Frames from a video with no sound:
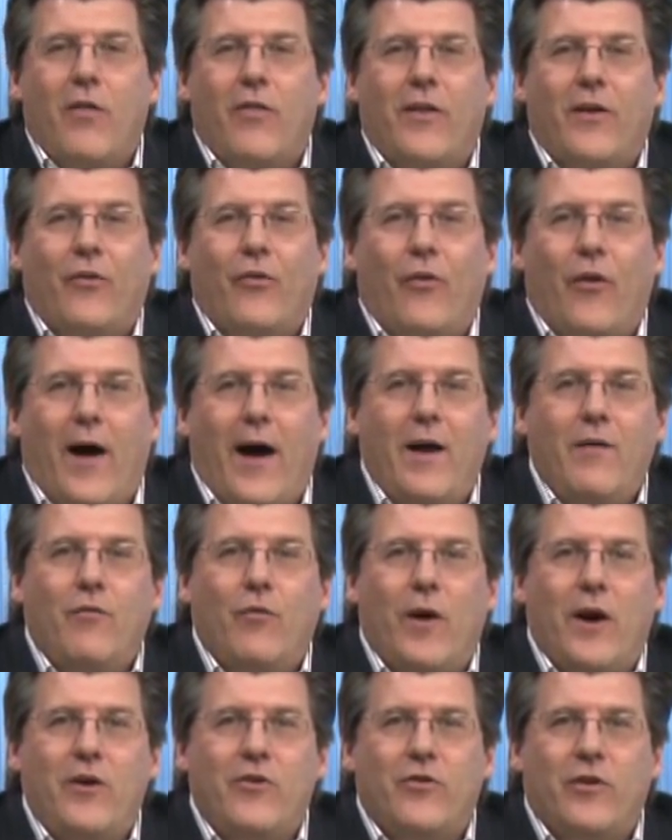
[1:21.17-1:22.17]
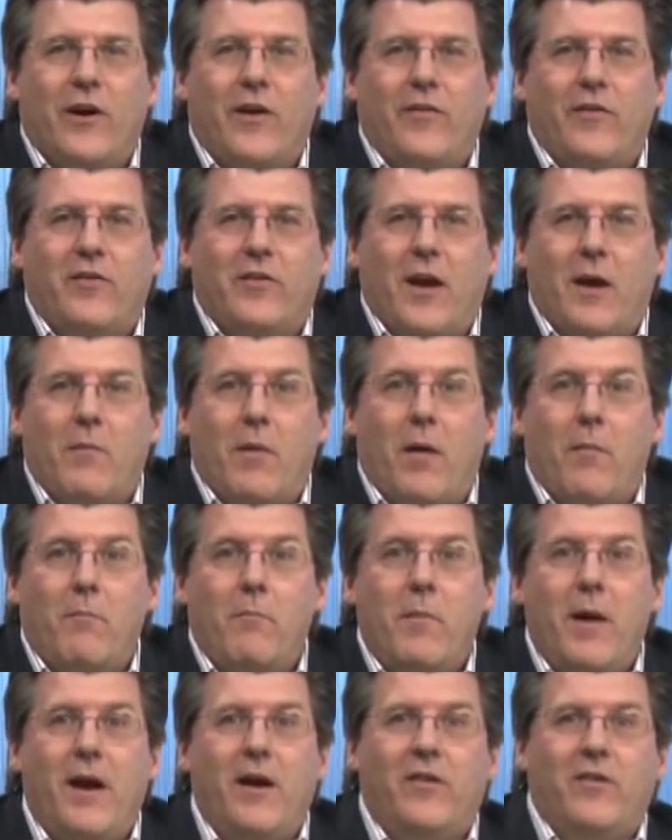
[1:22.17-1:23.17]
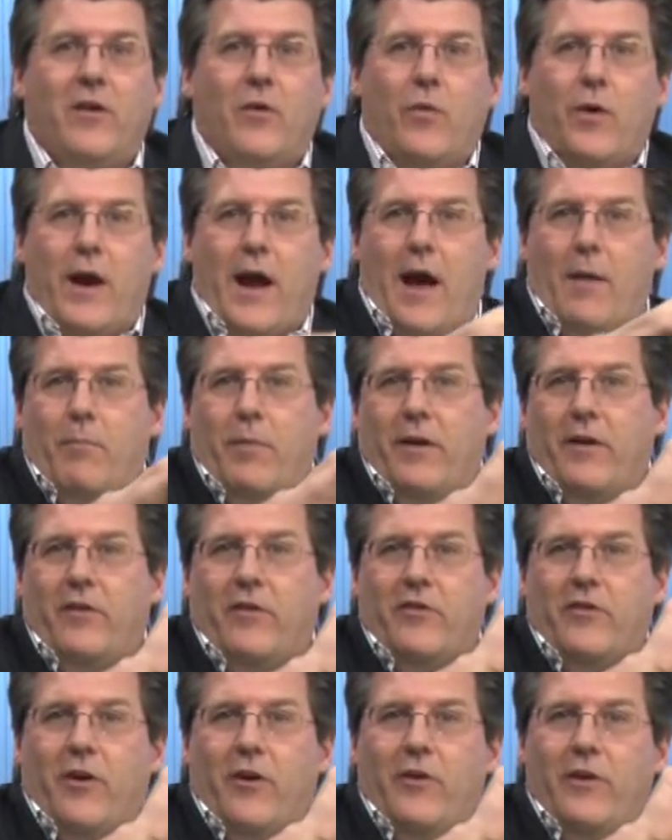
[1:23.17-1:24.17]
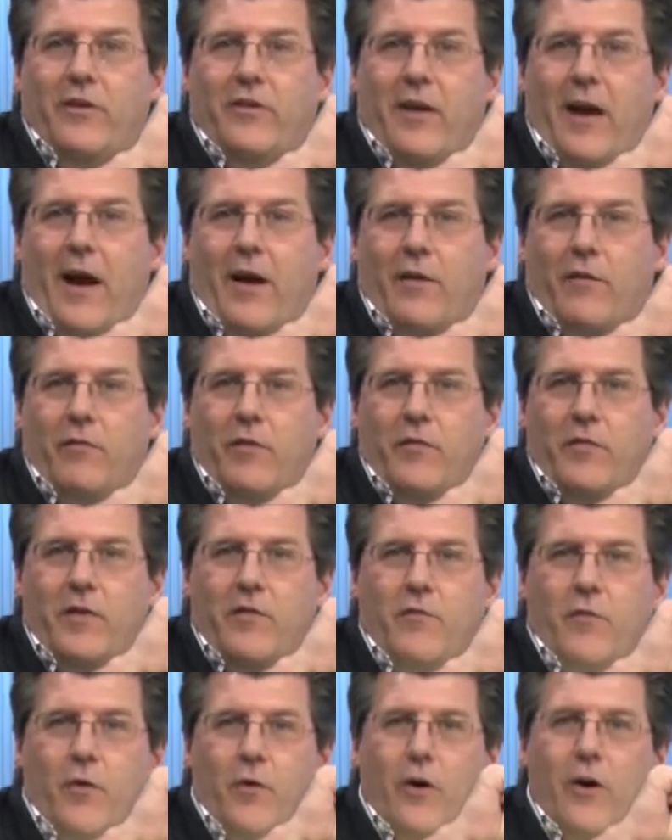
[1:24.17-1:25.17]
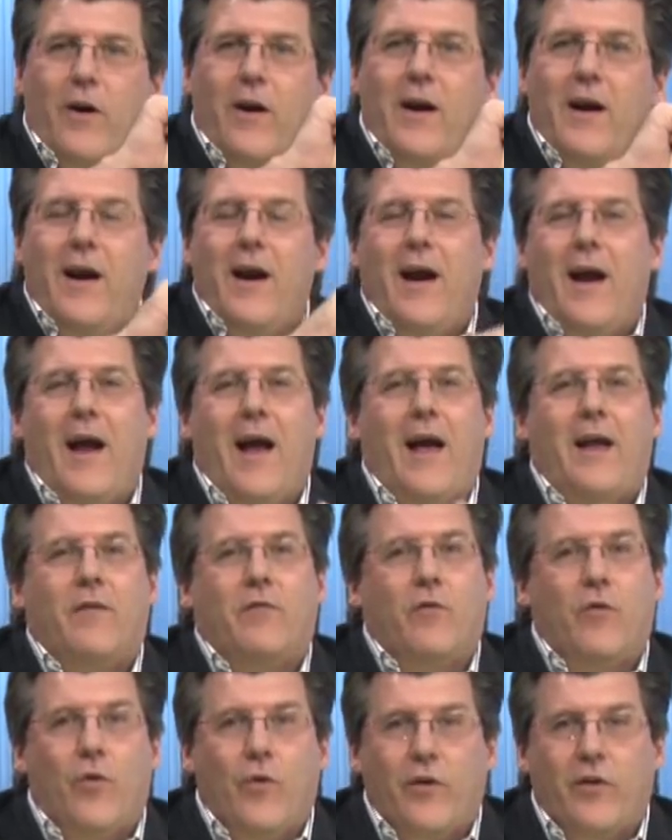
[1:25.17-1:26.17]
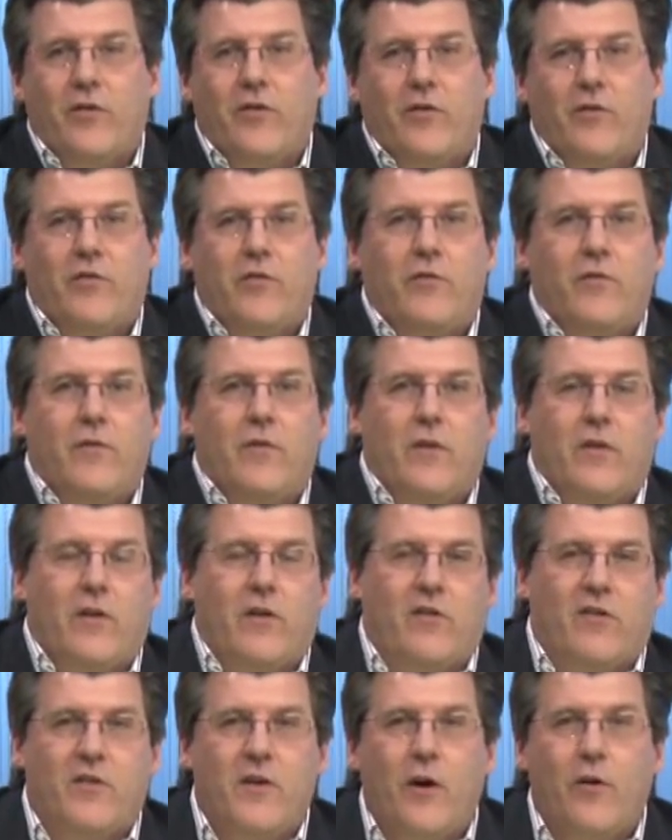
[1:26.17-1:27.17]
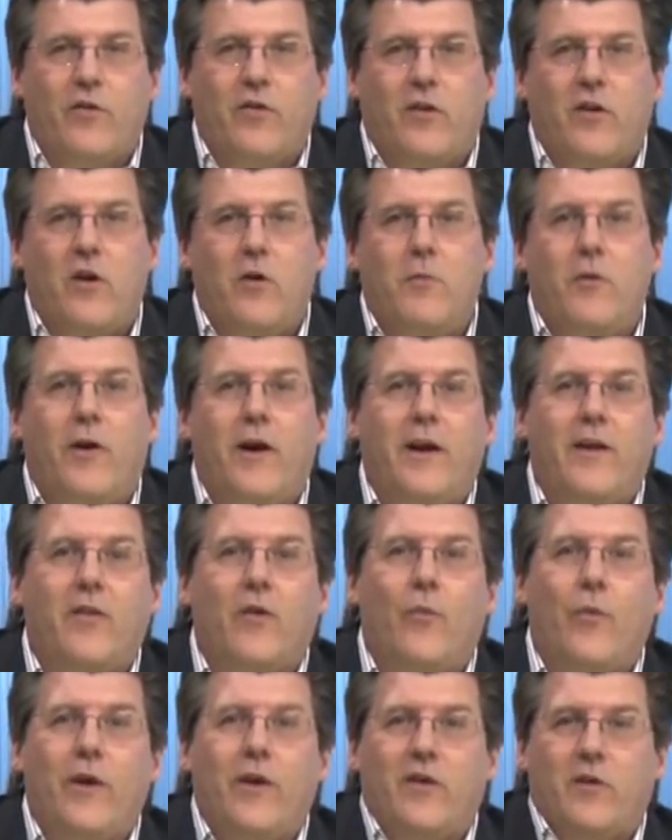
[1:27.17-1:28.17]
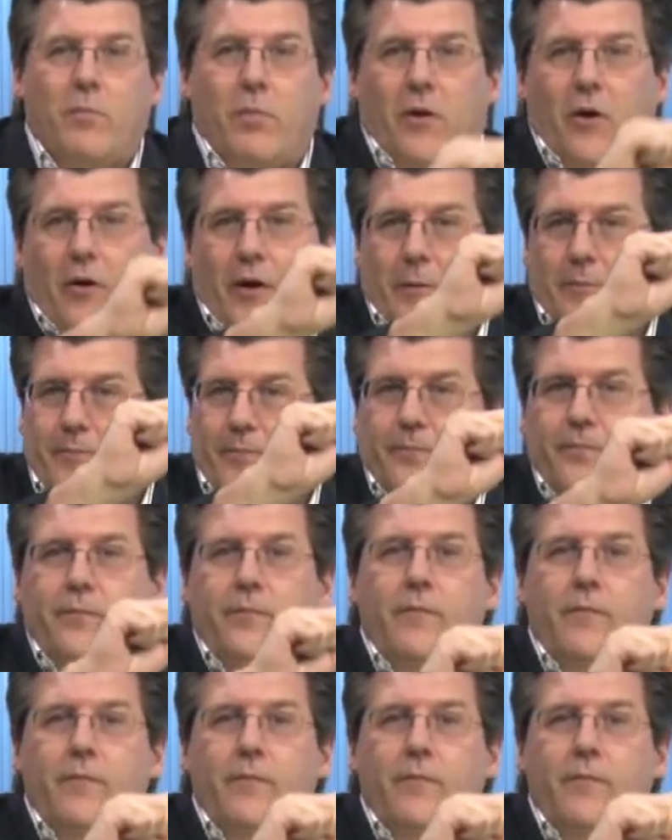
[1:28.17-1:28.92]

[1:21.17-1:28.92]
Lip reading: The live wagering on this game, amazing what happened. It starts out at 54, and of course, there's the snow's accumulating, the wind's blowing.